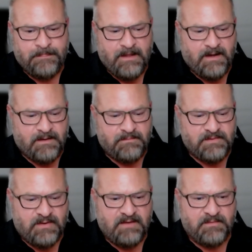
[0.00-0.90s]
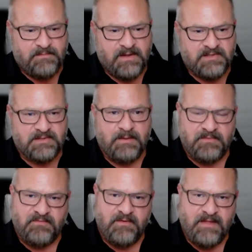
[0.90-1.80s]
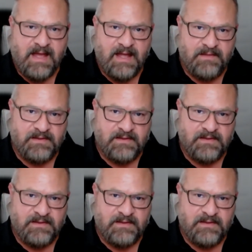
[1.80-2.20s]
uh, so I have a, a script for that.